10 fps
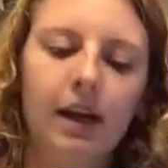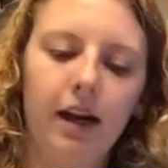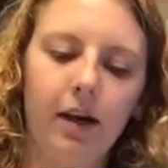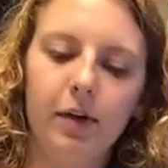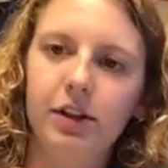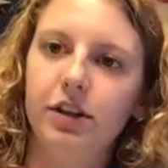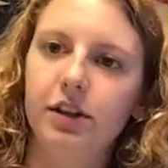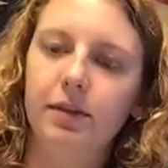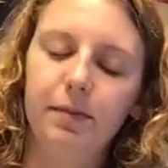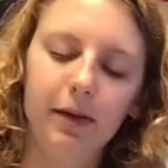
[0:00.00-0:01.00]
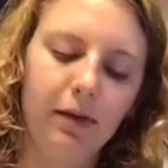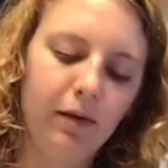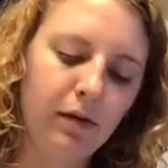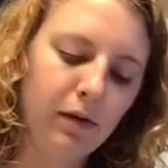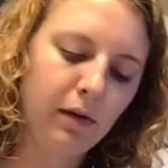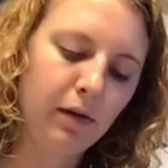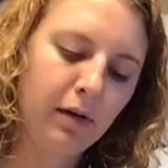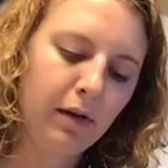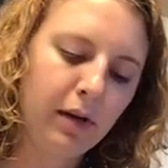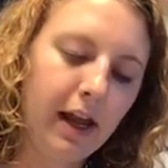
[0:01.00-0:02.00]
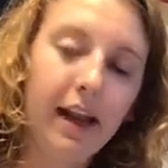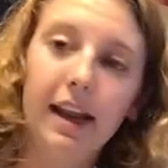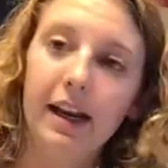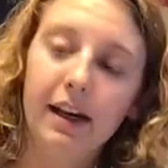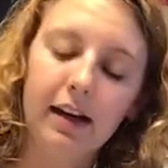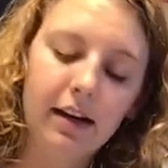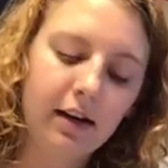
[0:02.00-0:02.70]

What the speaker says: I want you to split. And then